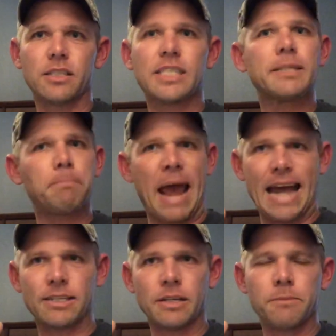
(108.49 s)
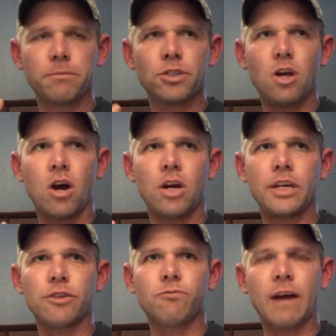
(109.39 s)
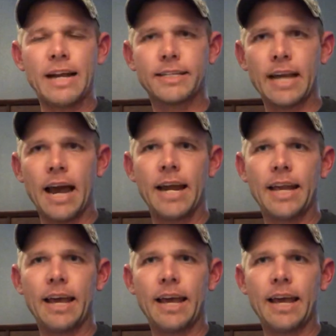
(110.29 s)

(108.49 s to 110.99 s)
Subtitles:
spasms on his right side,